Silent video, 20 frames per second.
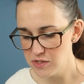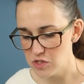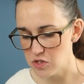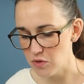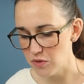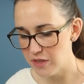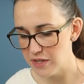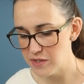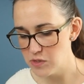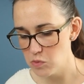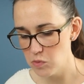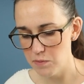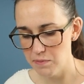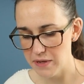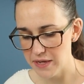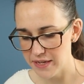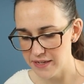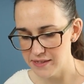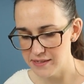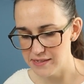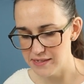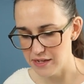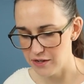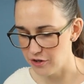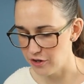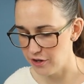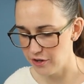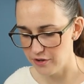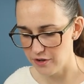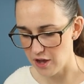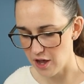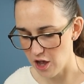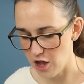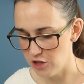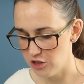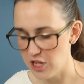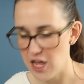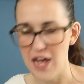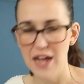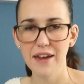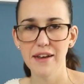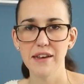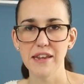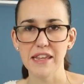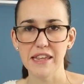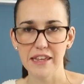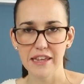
So this would be considered a lot